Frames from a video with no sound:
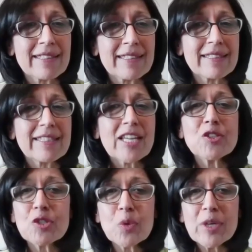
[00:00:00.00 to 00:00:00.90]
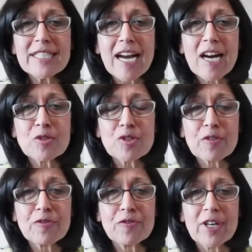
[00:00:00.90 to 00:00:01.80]
they do it out
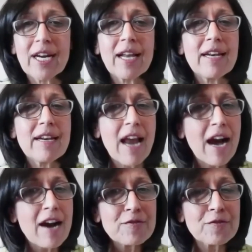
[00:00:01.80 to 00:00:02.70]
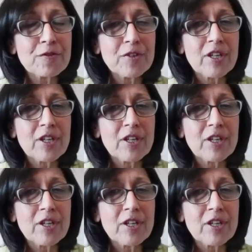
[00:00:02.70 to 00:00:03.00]
of love,